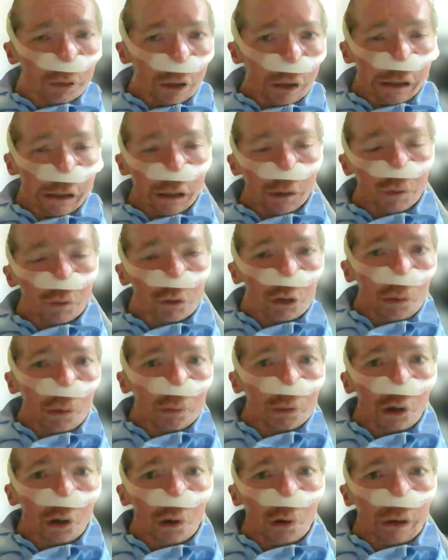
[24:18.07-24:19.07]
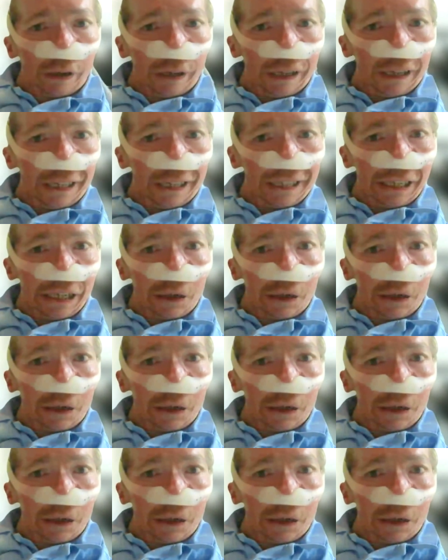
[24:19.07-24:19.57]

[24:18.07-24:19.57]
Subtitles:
the kind of top dog in